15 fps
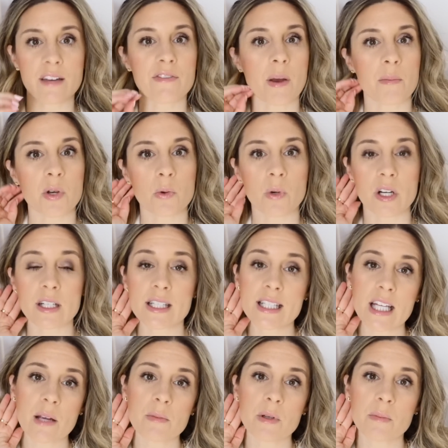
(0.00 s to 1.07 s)
If I'm gonna wear a
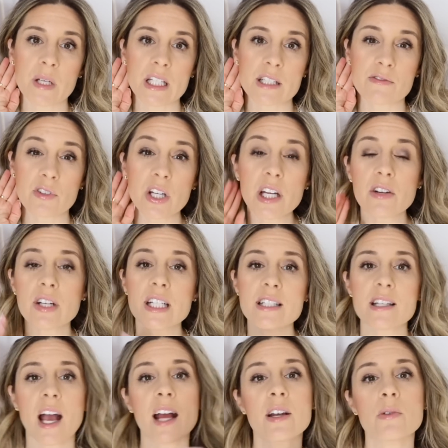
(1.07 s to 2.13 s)
statement piece for
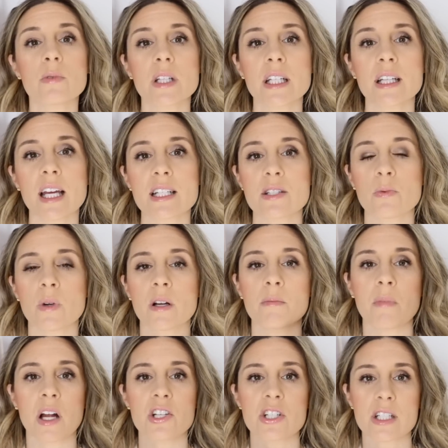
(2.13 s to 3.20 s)
earrings, I don't really like to wear
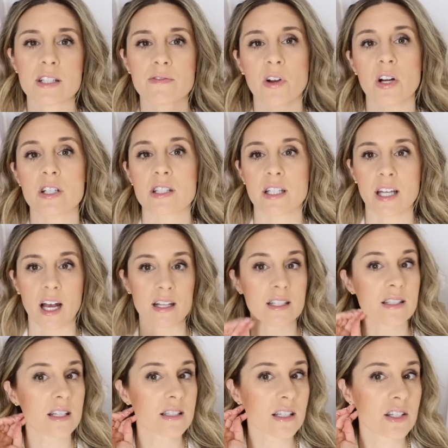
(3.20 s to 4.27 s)
much as far as a
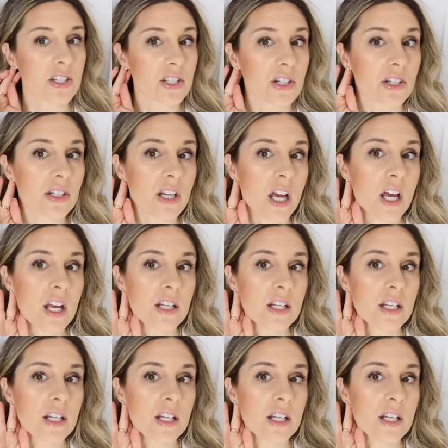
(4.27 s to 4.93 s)
necklace is concerned.